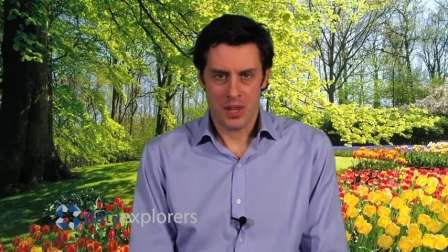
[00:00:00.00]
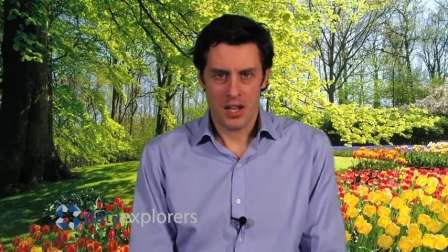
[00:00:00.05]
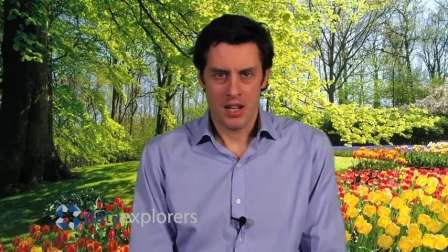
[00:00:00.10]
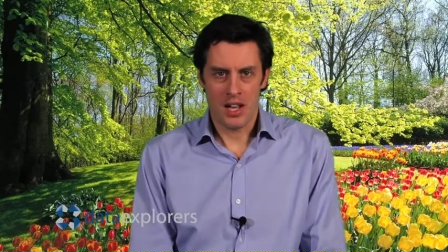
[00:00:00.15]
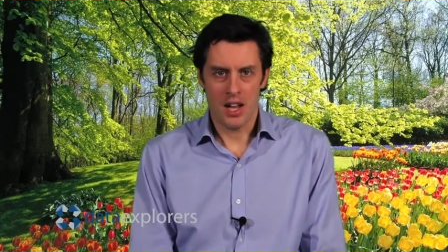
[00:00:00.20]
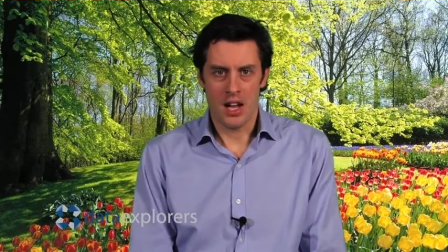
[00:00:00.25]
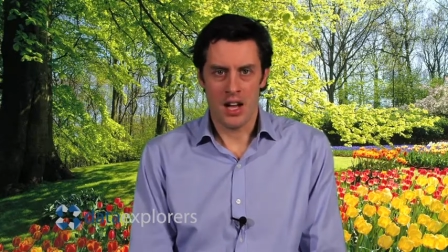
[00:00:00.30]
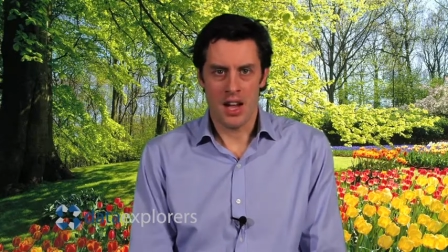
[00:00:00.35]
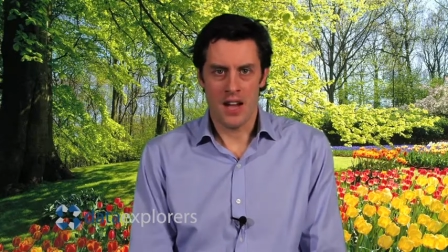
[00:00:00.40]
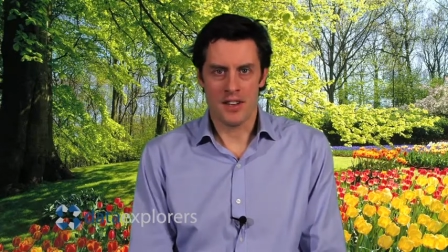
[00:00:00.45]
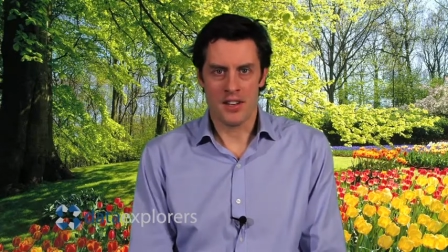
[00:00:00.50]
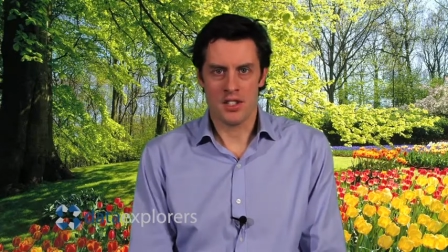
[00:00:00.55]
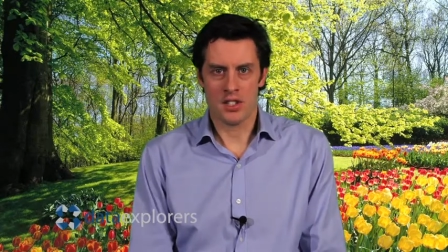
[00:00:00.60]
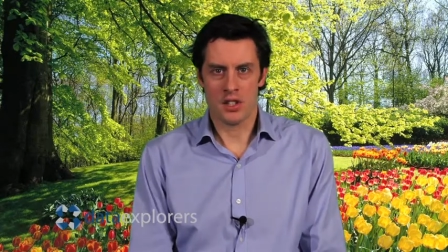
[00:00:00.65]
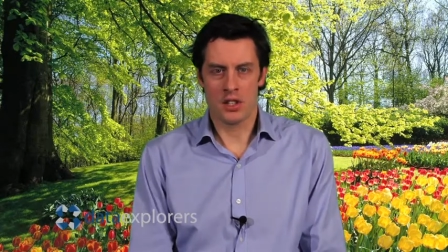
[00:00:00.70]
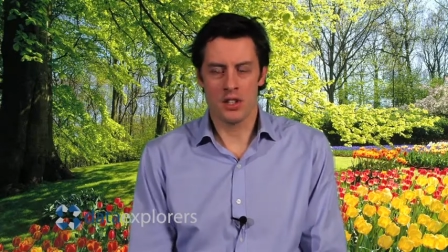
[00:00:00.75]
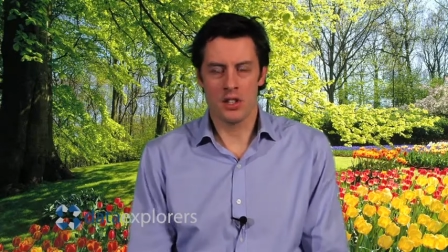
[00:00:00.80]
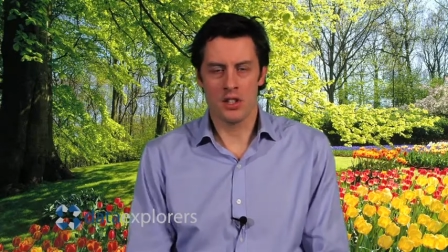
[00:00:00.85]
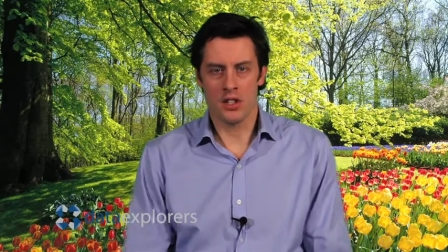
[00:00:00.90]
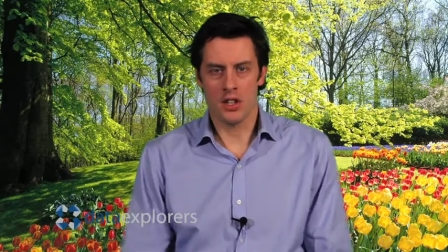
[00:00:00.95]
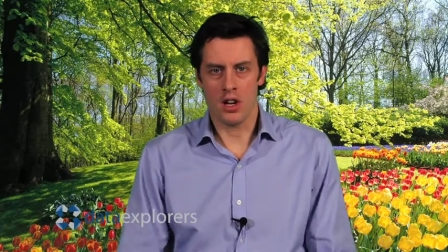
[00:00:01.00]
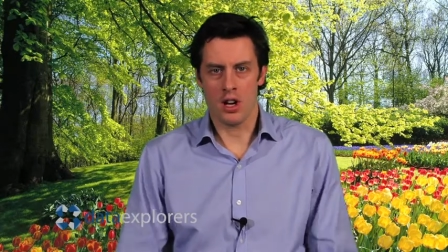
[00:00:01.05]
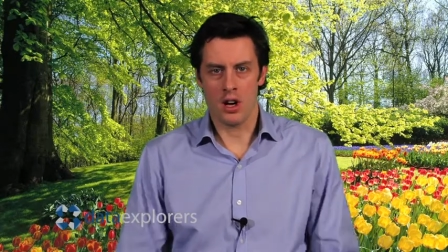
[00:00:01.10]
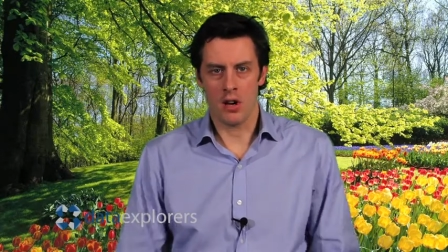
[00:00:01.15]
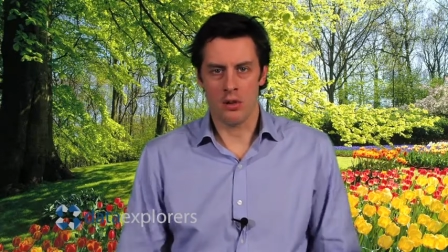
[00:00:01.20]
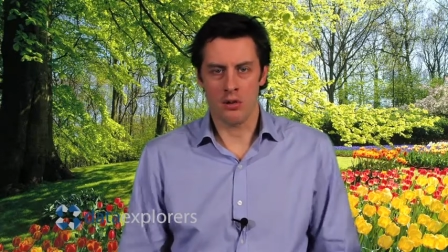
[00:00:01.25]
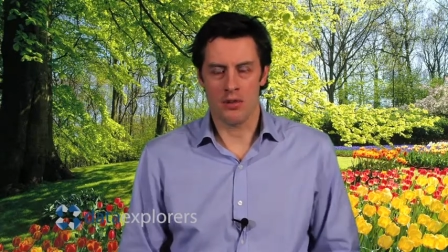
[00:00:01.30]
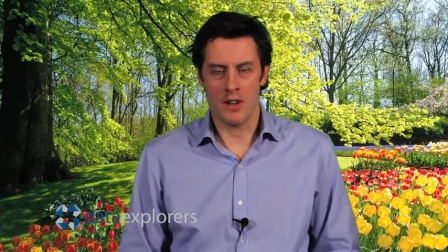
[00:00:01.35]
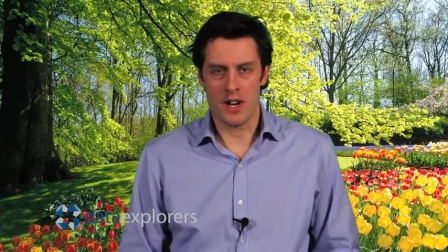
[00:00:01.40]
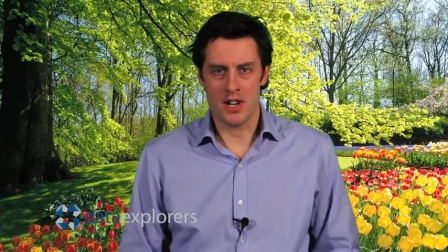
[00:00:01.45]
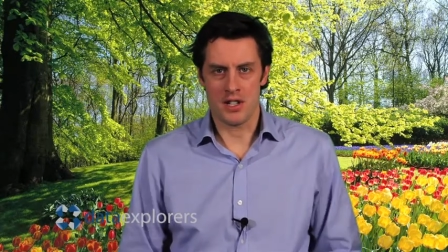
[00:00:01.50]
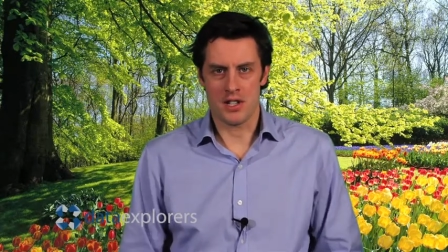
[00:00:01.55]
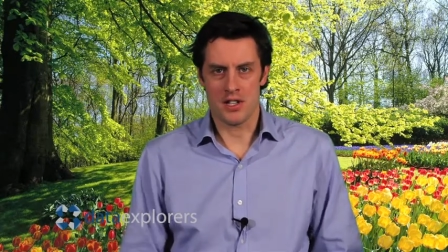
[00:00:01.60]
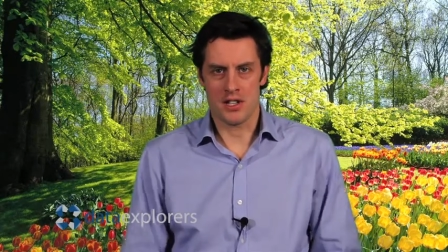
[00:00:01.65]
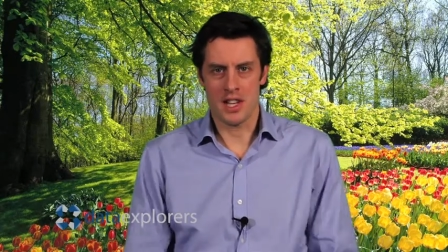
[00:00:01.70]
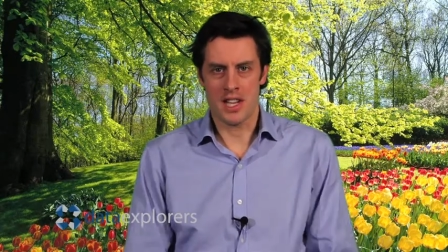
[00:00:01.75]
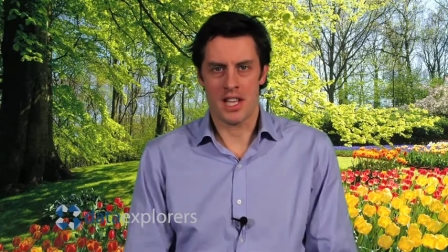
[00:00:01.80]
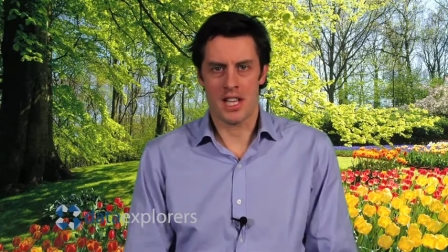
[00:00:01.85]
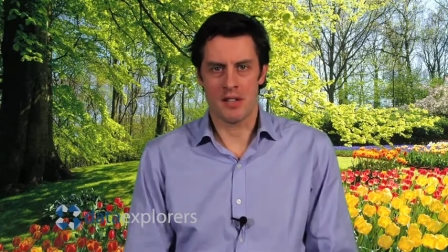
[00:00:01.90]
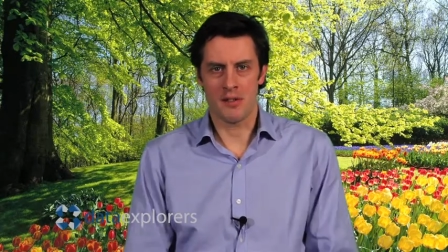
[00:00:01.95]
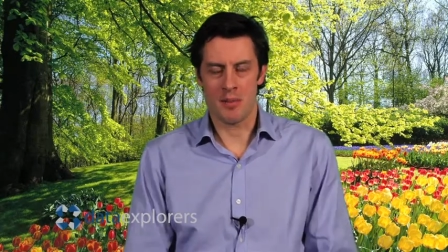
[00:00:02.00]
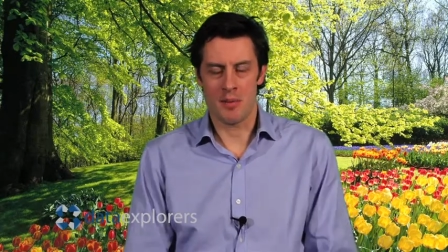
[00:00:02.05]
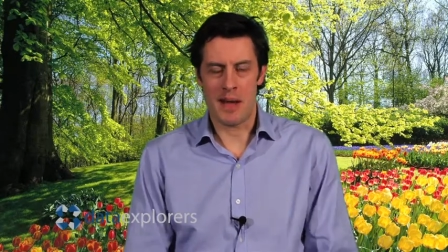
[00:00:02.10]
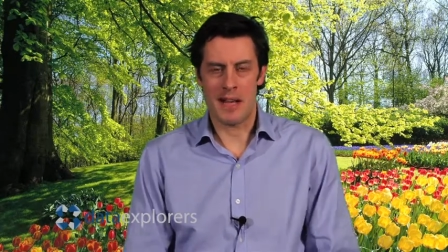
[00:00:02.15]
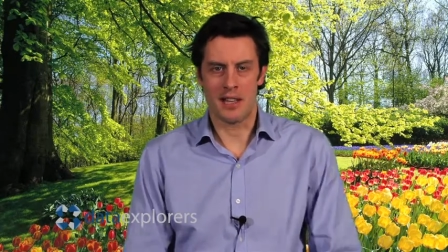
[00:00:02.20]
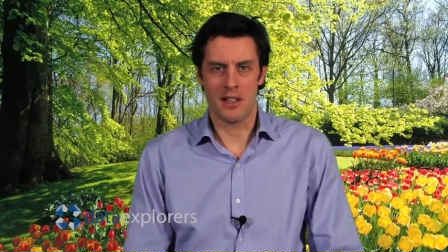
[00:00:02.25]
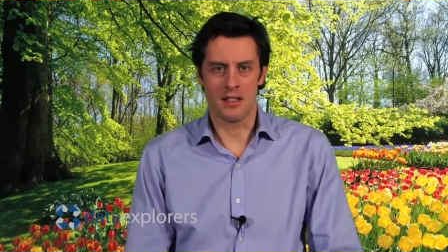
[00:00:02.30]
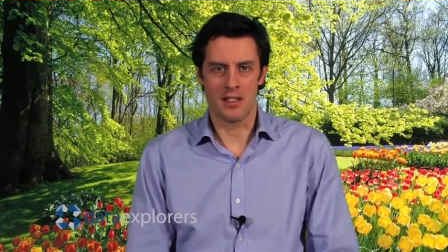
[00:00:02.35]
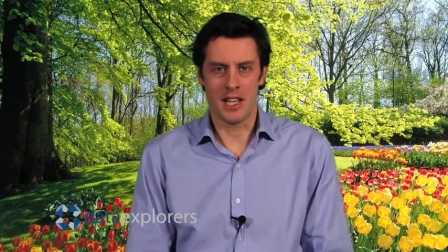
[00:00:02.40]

And there's a good old-fashioned takeover battle